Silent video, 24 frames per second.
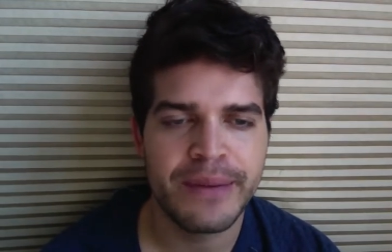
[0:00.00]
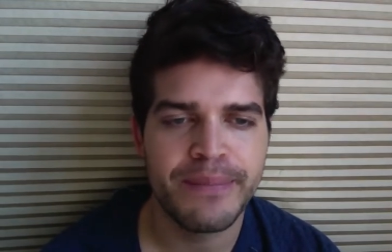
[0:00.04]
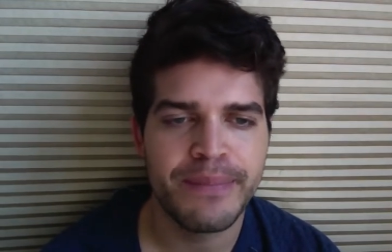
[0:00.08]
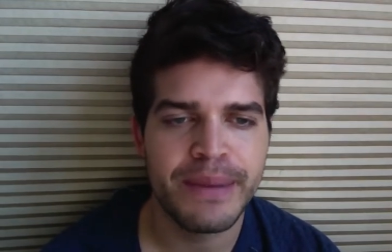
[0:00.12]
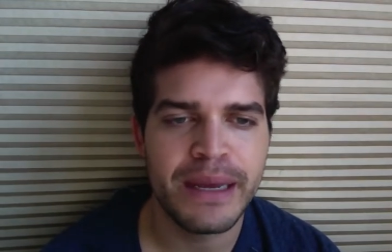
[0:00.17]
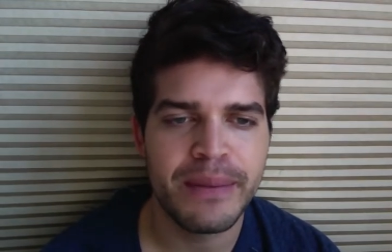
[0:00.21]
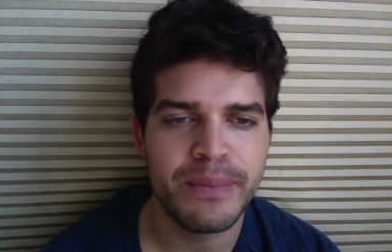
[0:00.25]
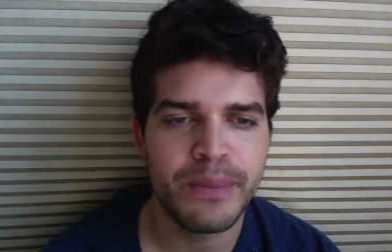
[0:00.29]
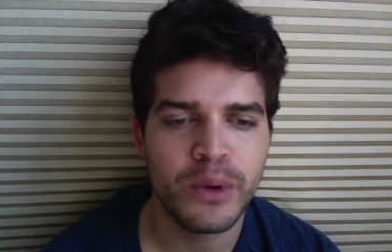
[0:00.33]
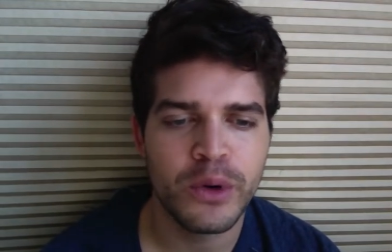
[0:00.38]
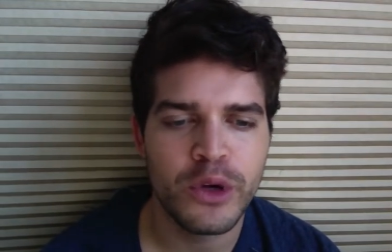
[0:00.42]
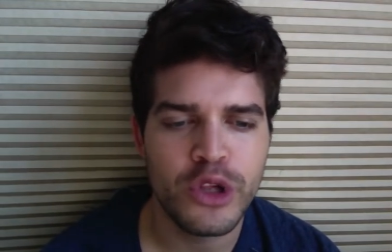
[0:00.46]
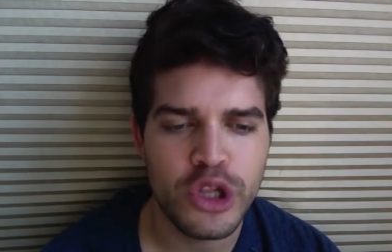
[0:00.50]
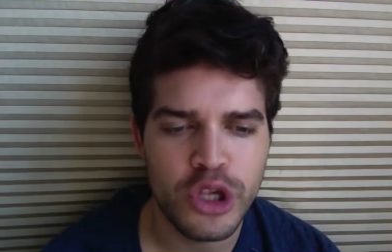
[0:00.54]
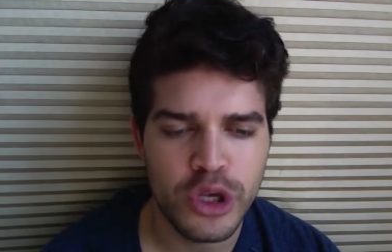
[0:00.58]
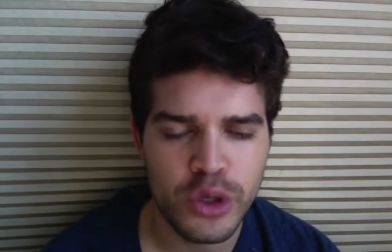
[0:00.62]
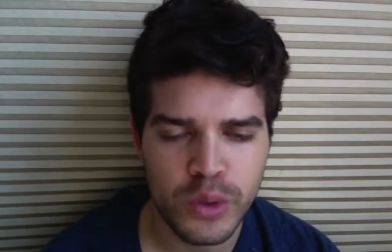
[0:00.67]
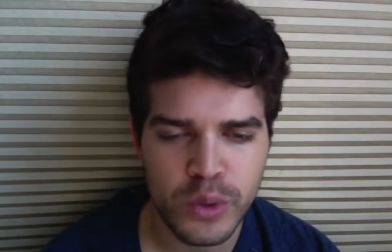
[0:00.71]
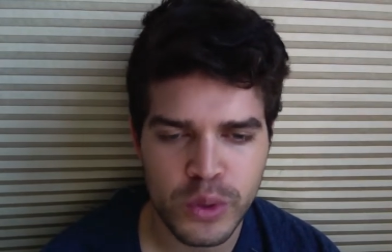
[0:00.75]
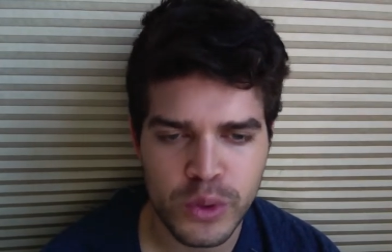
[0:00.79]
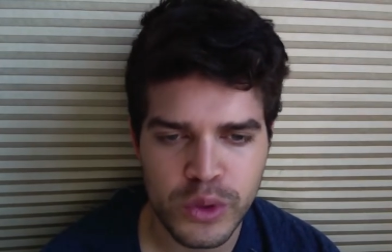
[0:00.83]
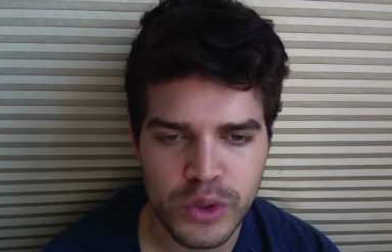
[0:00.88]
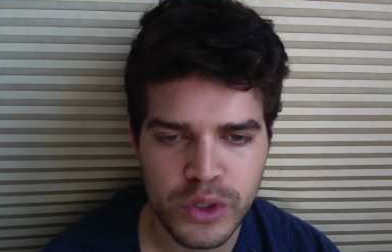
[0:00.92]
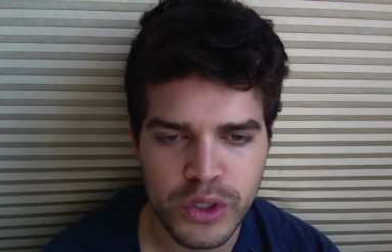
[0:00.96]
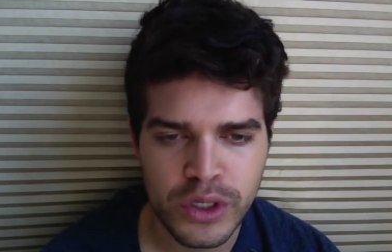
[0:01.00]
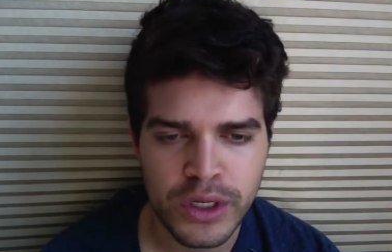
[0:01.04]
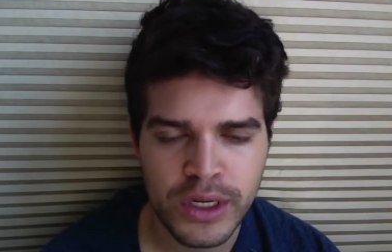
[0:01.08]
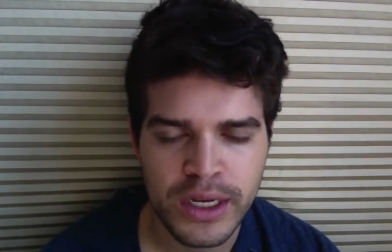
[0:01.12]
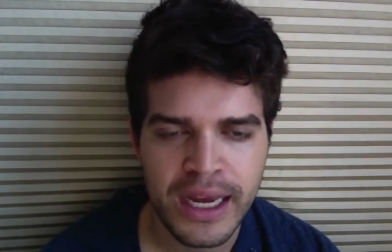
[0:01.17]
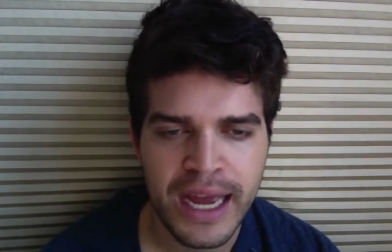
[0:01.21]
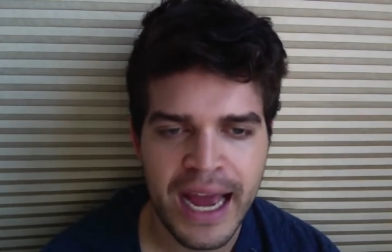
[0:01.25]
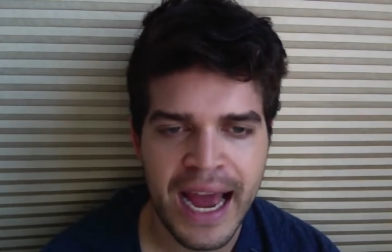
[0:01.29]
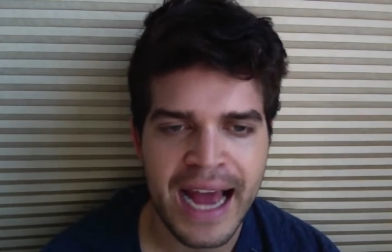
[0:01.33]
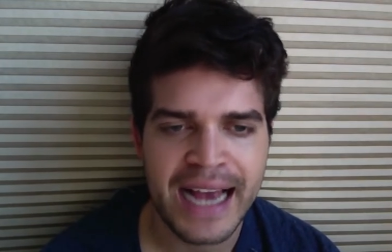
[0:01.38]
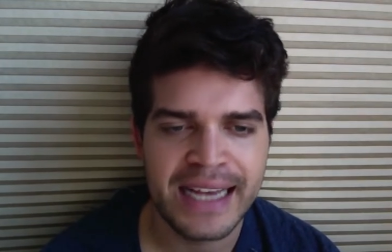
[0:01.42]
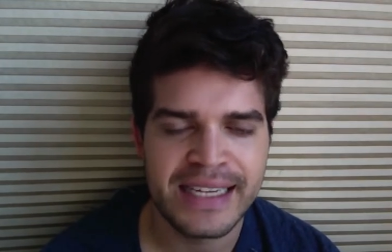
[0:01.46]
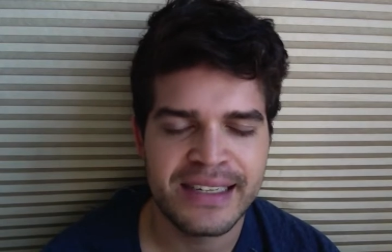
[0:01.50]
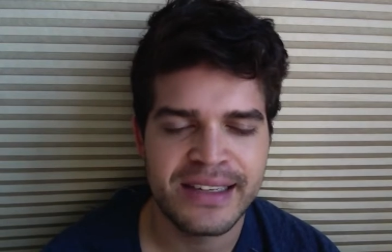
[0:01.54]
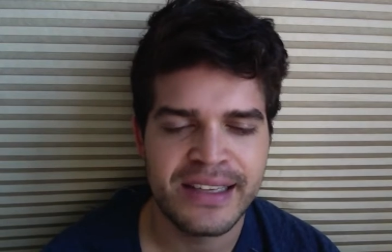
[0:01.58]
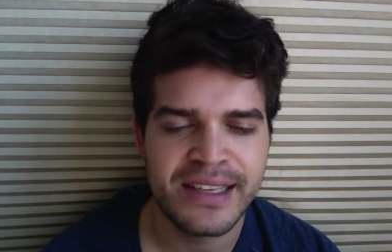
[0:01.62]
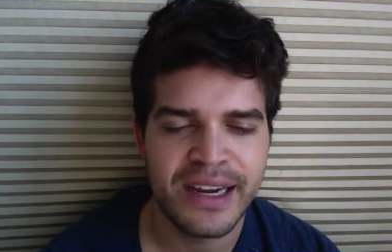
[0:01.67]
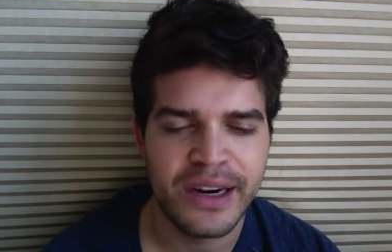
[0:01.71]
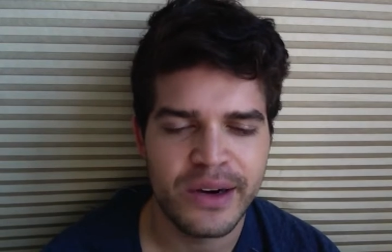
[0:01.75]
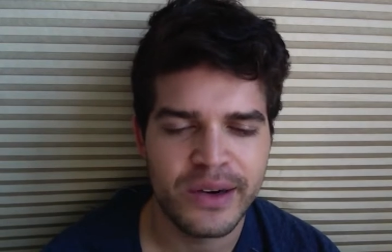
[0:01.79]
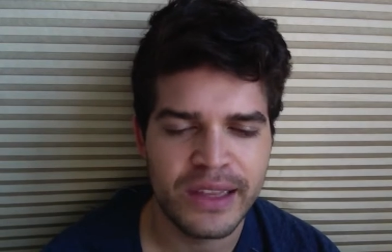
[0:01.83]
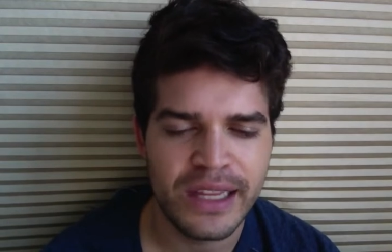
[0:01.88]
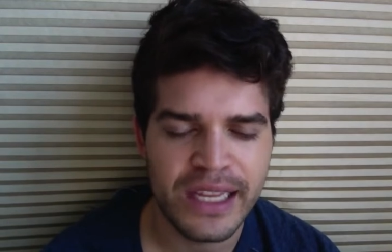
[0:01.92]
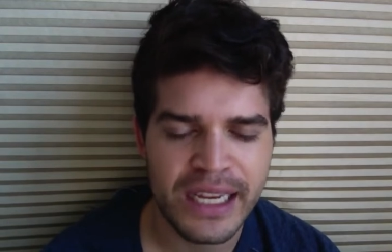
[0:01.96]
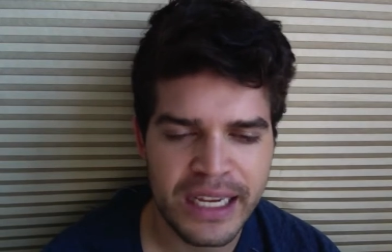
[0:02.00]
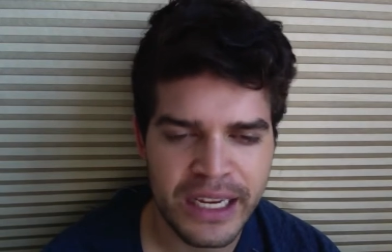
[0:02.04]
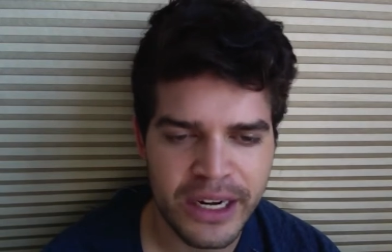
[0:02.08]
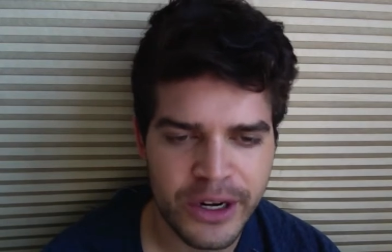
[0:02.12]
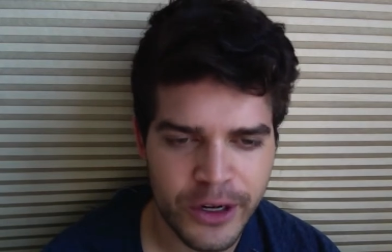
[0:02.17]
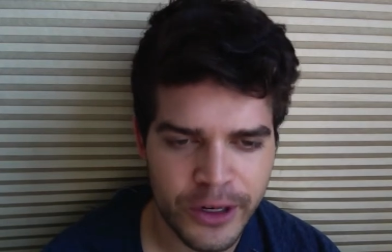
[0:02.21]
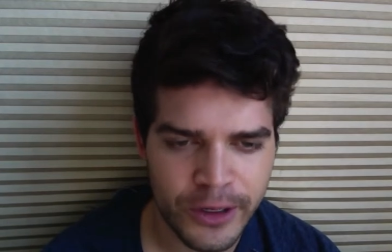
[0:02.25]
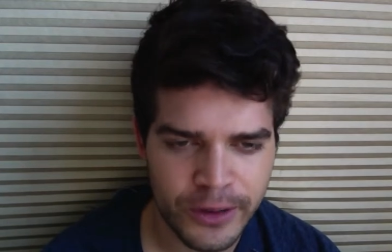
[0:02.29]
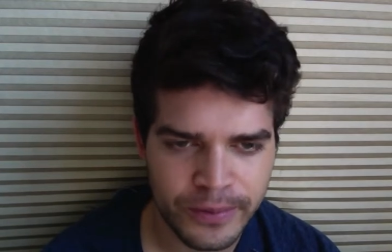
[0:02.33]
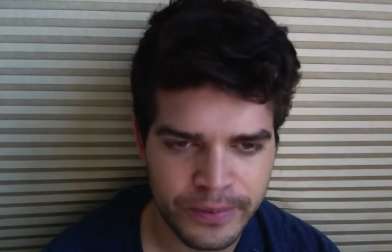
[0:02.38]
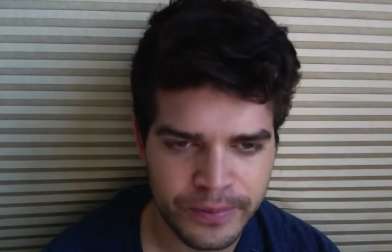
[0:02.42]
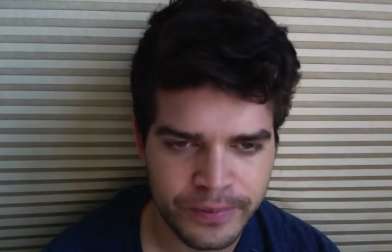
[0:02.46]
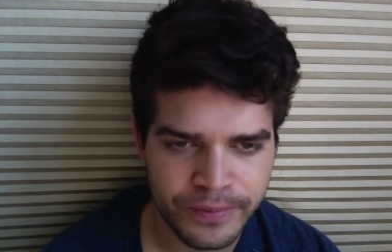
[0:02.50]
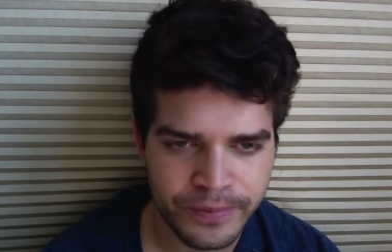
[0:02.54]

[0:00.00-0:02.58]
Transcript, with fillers: people choose as their leader.